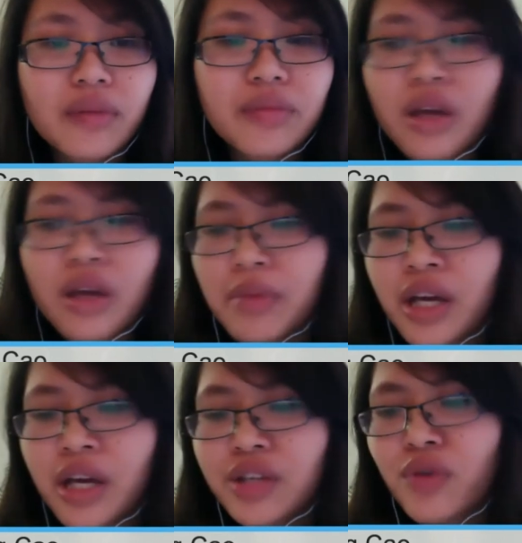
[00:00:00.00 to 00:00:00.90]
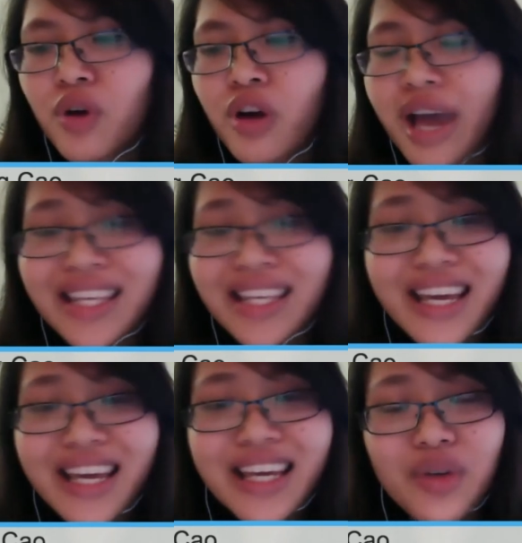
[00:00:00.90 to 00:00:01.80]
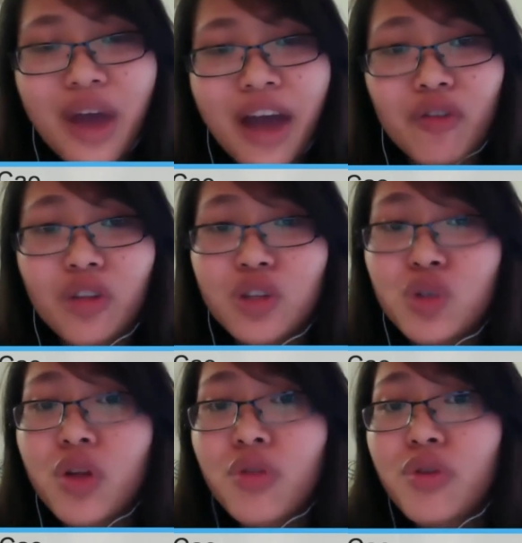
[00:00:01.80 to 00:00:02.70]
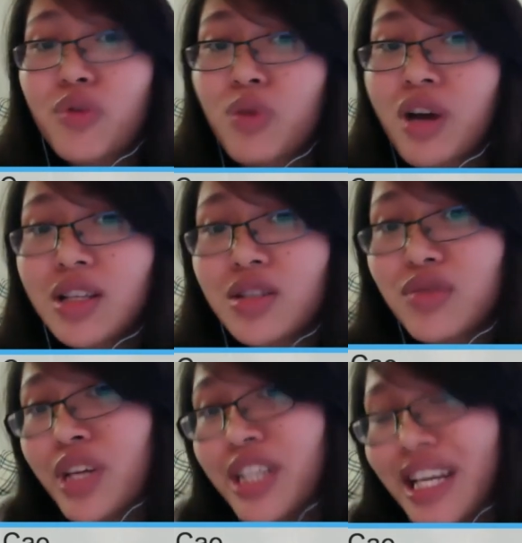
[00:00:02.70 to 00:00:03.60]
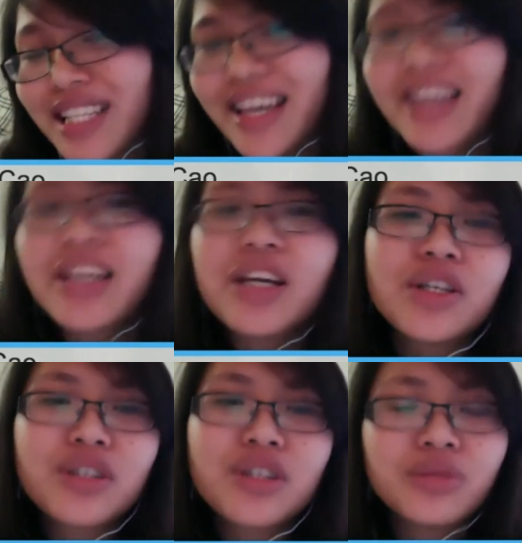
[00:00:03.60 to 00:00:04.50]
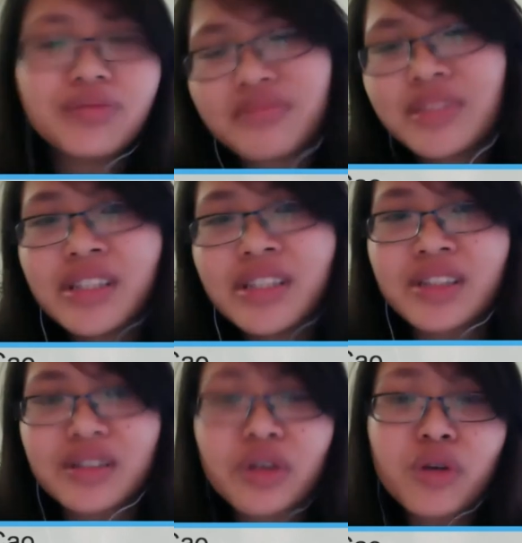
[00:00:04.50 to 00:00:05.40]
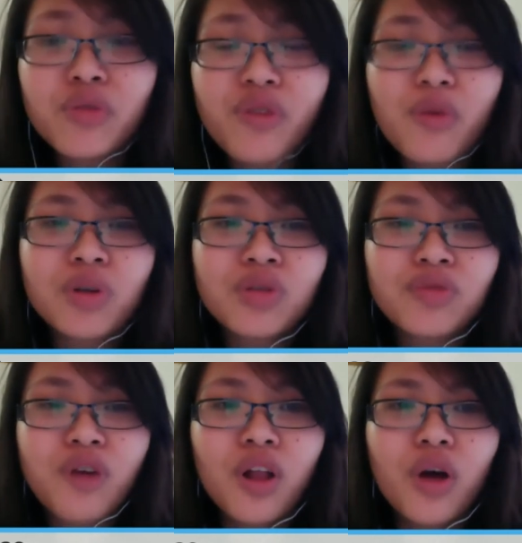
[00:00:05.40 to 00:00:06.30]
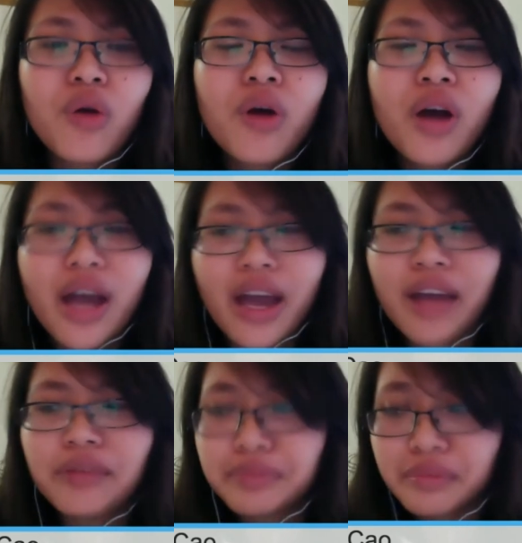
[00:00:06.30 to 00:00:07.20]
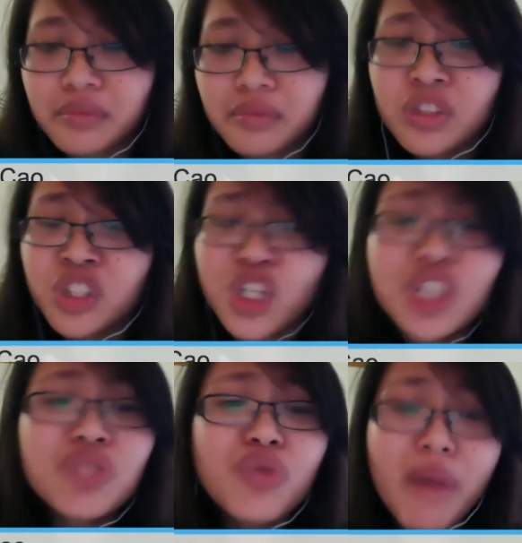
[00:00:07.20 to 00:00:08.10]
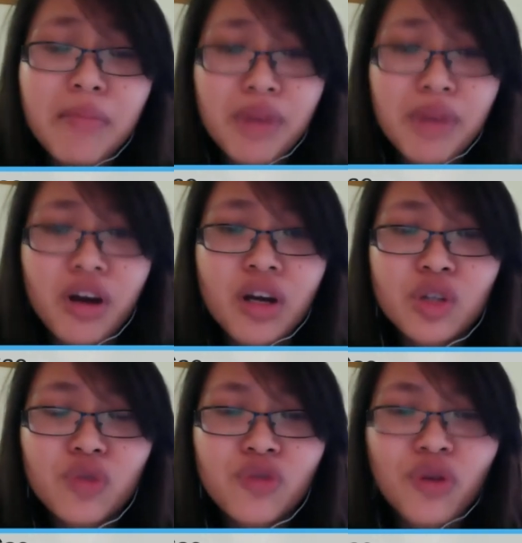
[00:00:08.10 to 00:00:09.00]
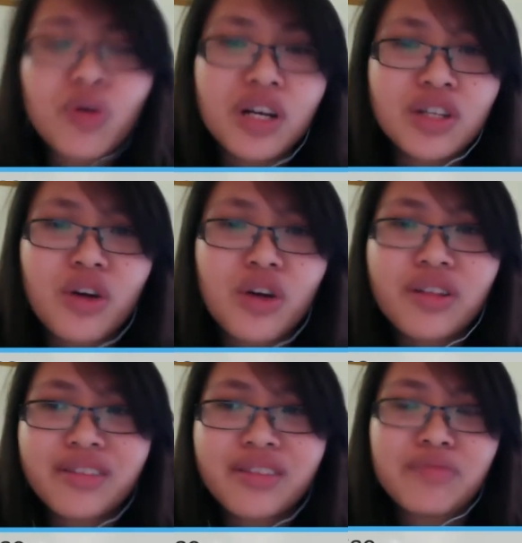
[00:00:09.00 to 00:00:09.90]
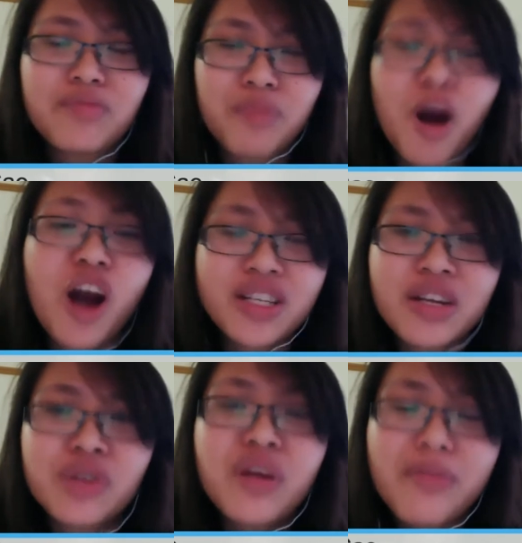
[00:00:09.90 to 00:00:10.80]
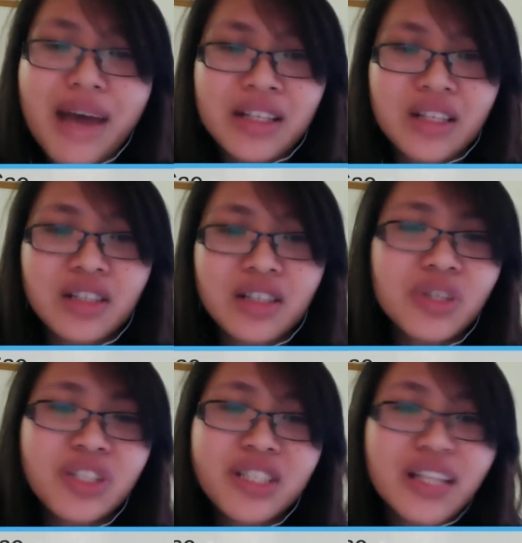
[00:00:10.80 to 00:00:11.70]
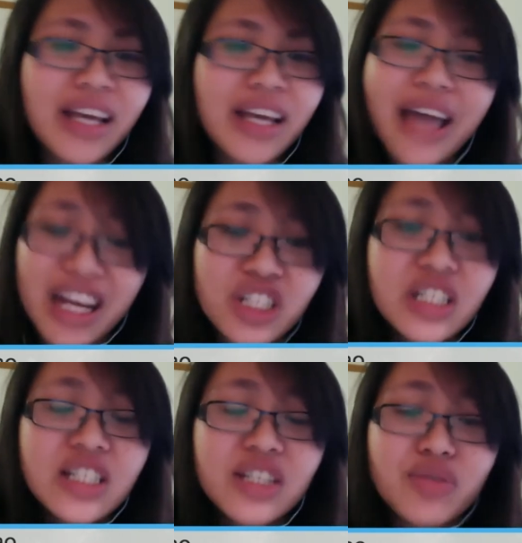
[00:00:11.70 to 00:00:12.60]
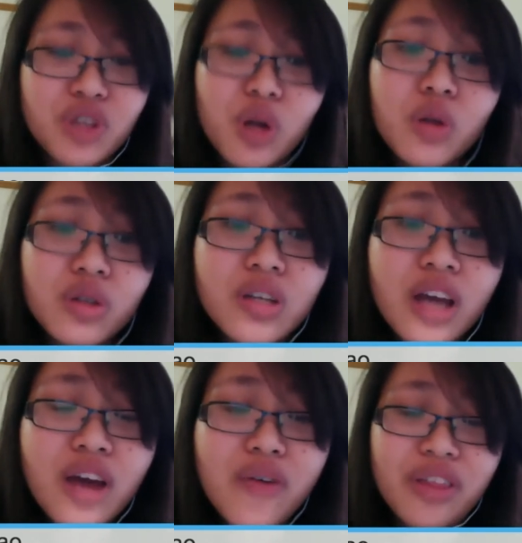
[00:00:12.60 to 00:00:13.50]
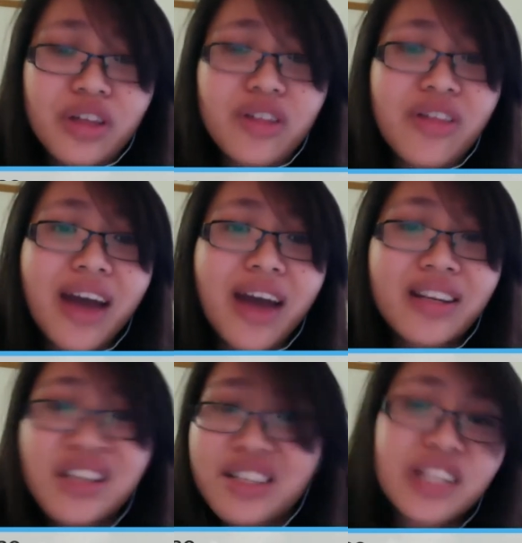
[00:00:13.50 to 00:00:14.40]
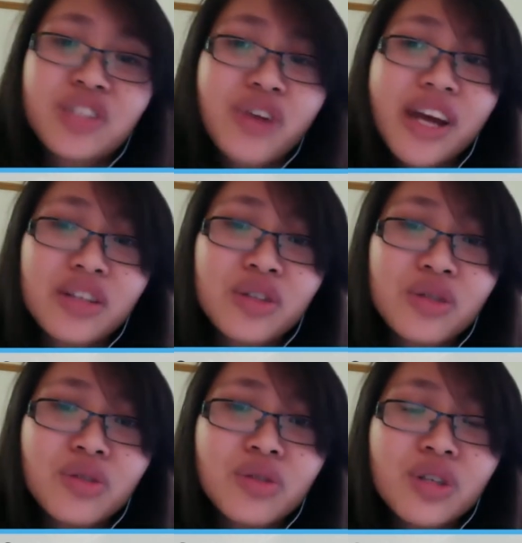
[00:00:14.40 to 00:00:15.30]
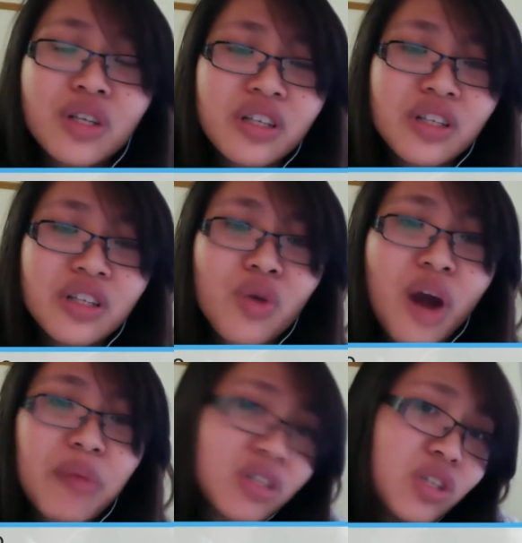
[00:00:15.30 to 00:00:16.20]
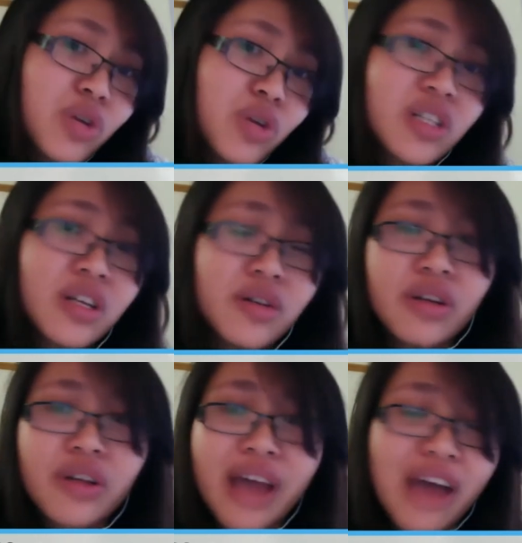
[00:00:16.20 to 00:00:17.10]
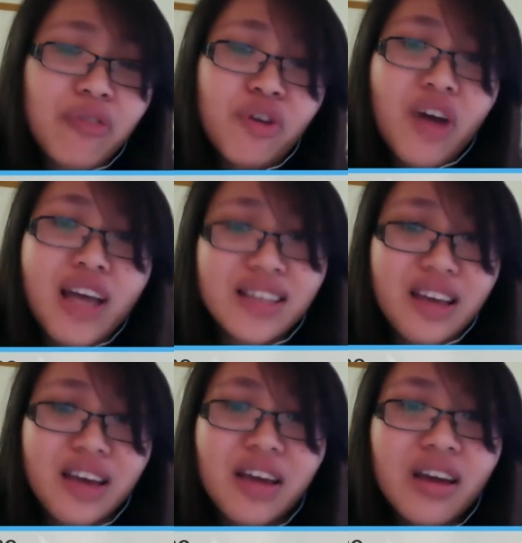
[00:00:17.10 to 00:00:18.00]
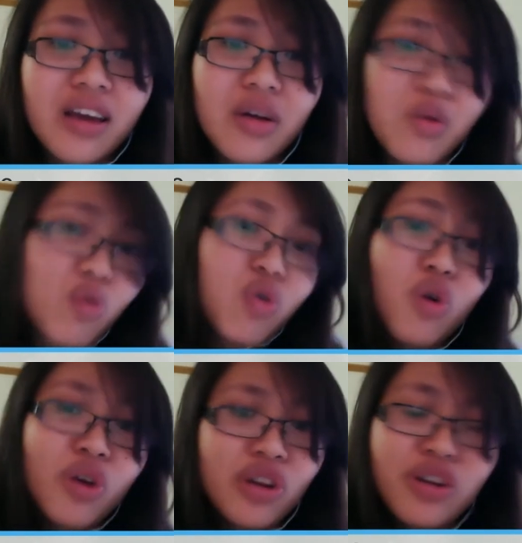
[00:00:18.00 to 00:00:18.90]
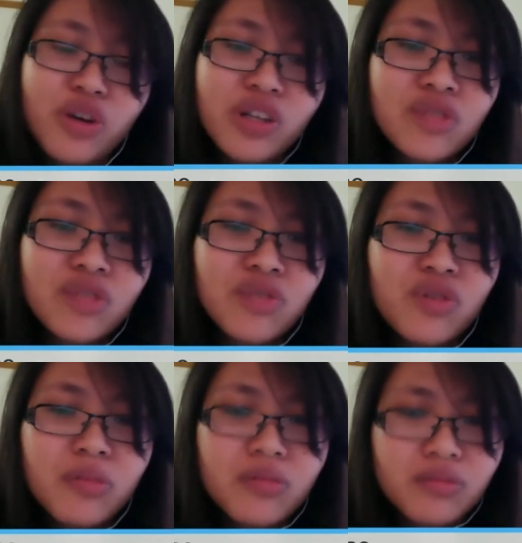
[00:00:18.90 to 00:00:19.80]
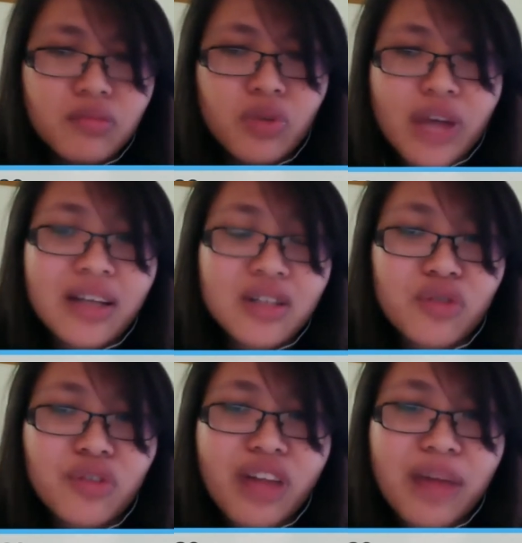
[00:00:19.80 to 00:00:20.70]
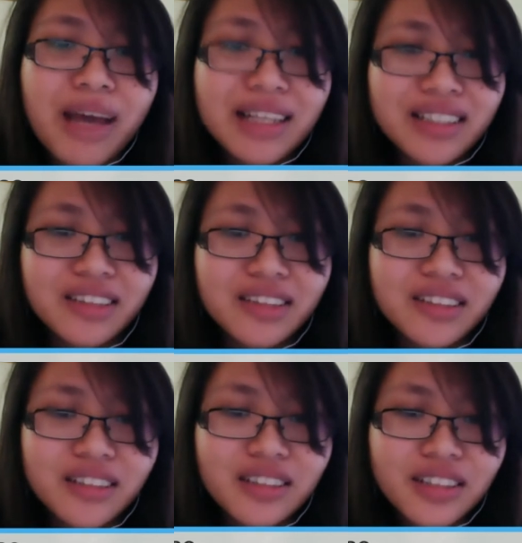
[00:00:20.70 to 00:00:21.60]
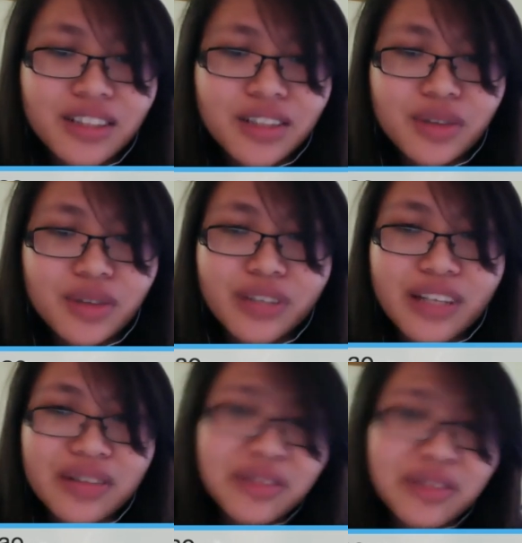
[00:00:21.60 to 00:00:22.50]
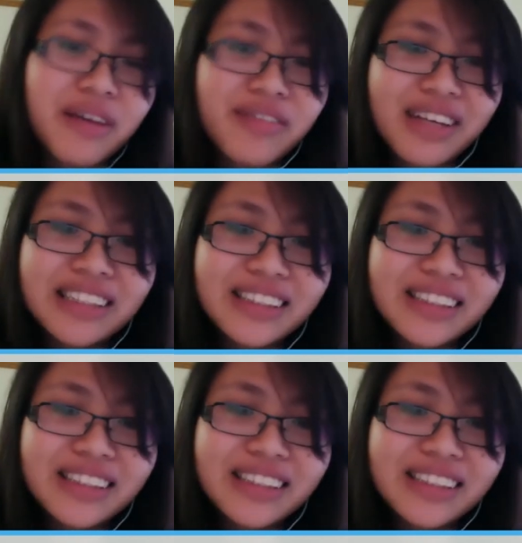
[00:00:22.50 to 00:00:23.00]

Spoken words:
Because for the essay, you have only 200 words for each essay. So this is a good framework to follow. And just remember to focus on the parts that really matter, which is like actions and results, rather than like trying to describe the situation in half of your essay, or in your interview answer for that matter. So that was my advice.